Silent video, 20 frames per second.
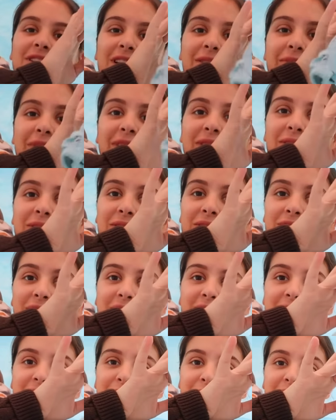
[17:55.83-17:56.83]
time I go to
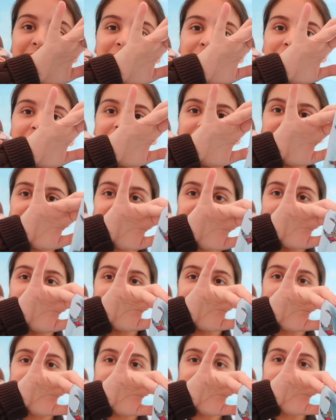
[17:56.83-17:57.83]
dress him, I always
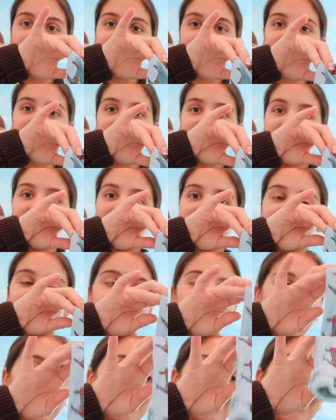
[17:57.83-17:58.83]
gravitate towards this.
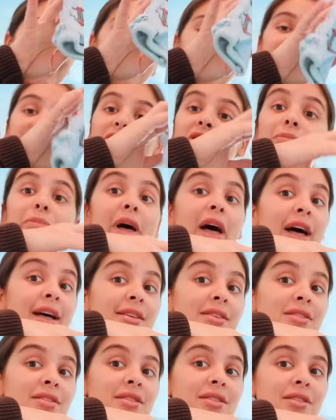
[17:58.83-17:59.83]
These are the
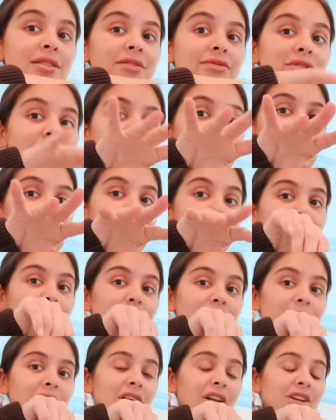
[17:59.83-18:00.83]
best. If there's any
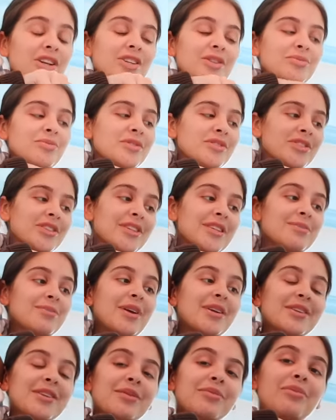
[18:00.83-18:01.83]
moms or
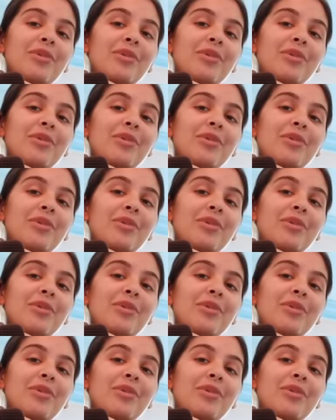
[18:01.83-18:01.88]
expected